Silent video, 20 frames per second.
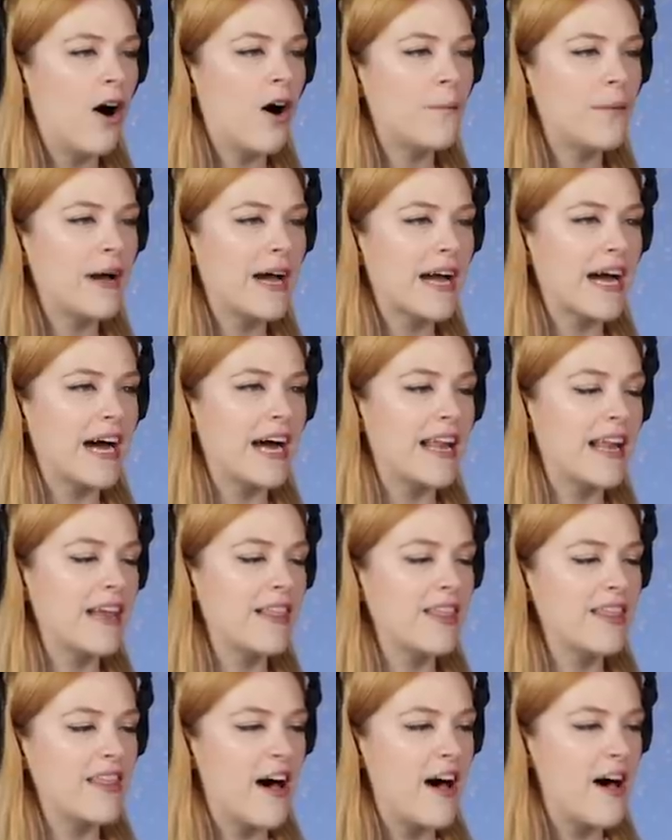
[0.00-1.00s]
Oh my God, I
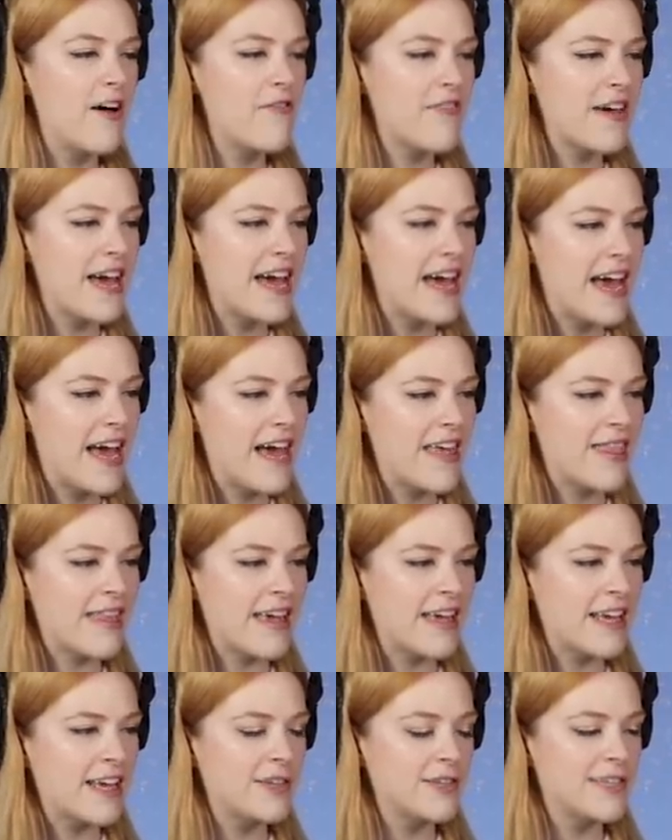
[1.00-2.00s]
love it.
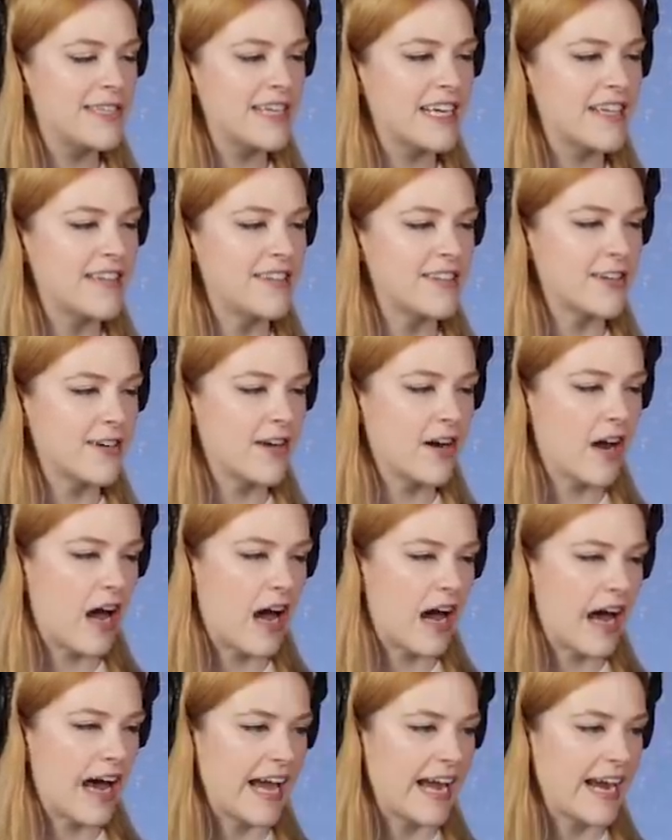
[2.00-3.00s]
Thank you,
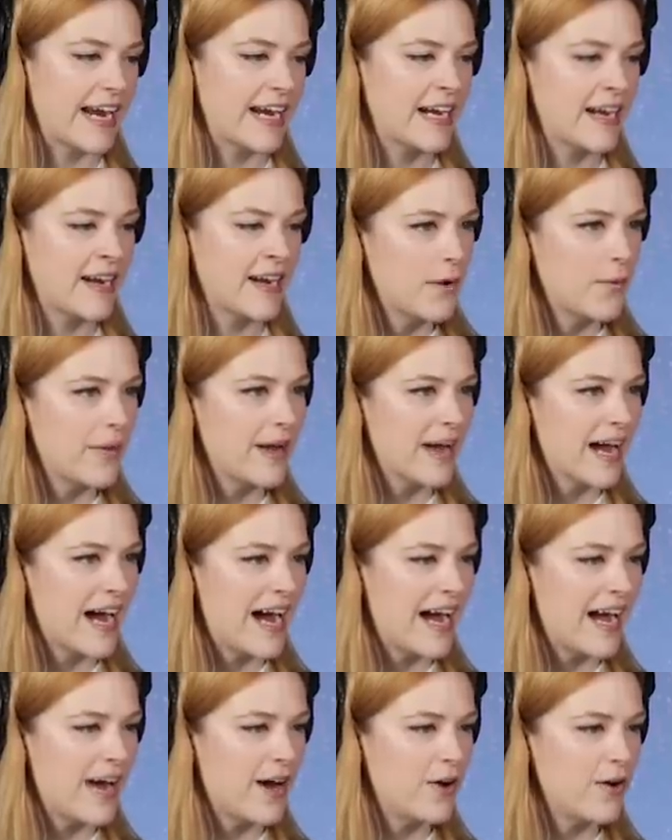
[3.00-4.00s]
Dancer9. We
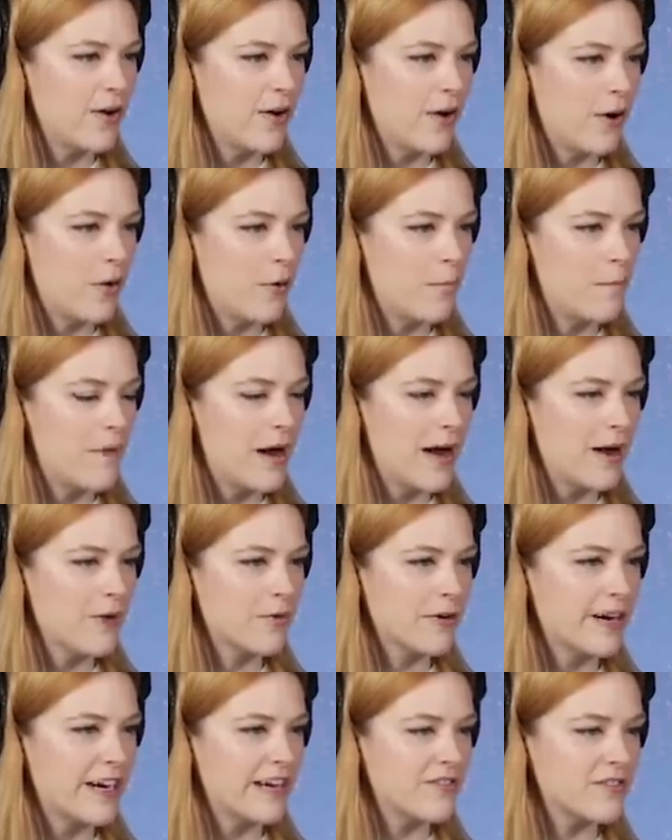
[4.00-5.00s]
got, oh, Mutt
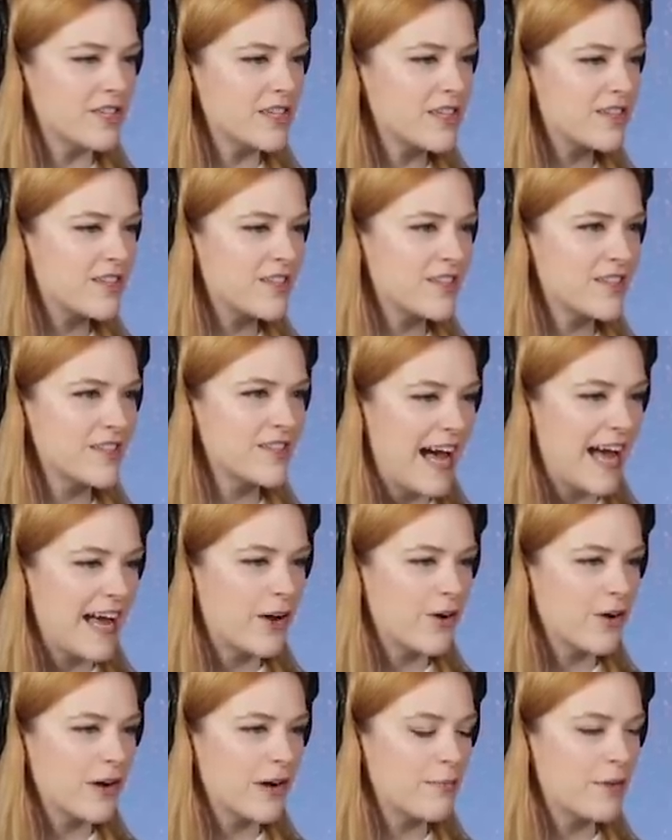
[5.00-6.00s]
Rivers,
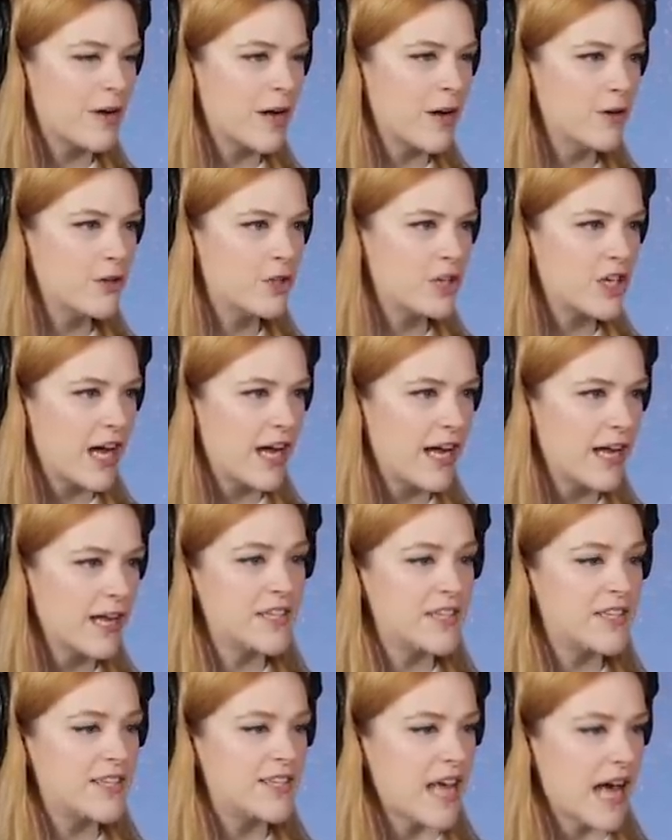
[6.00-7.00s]
Ekram Kosha,
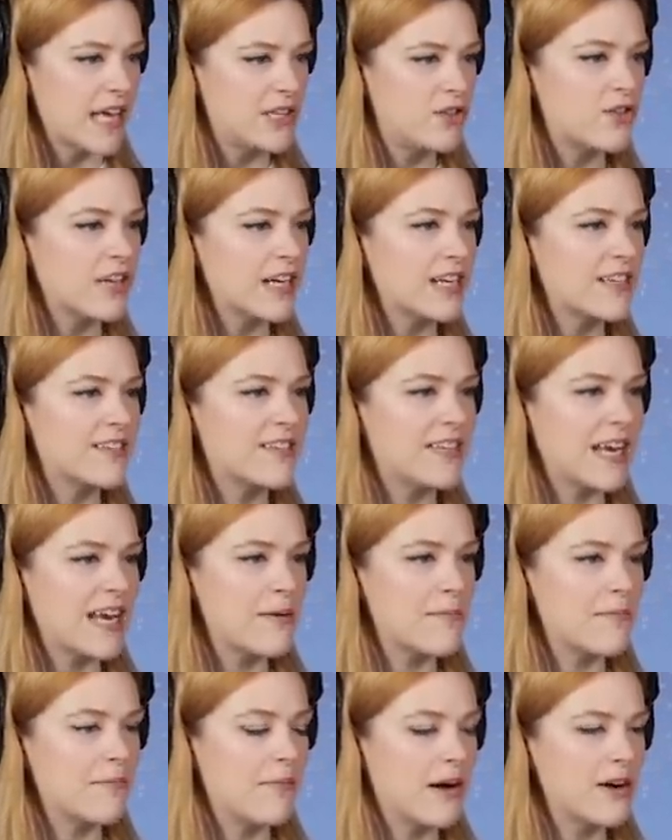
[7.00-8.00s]
Cedric
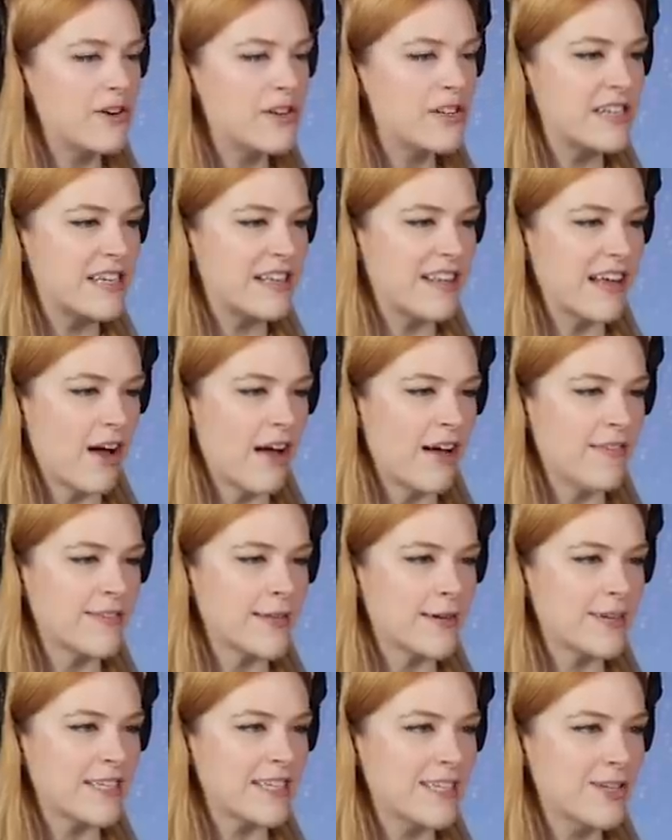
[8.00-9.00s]
St. Martin. They all have
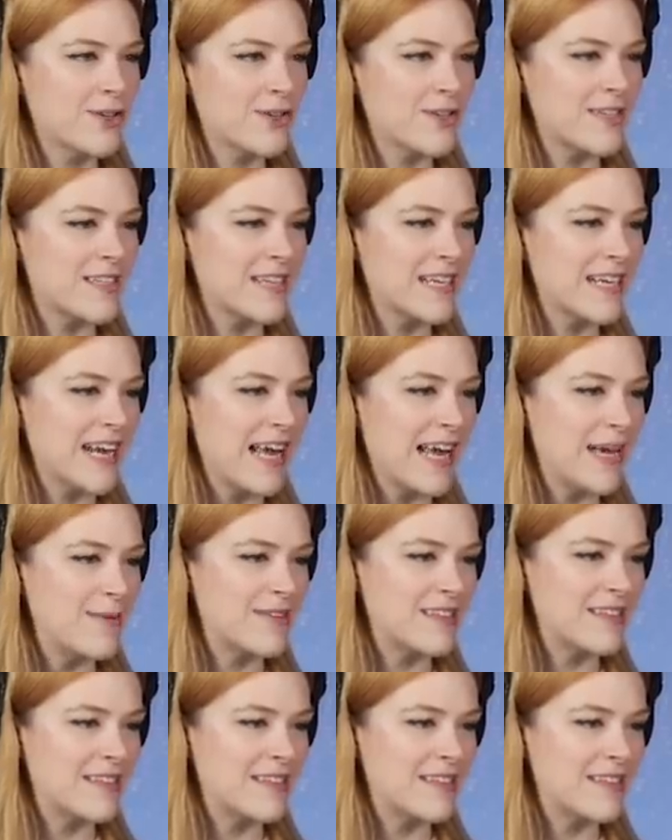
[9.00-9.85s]
such interesting names.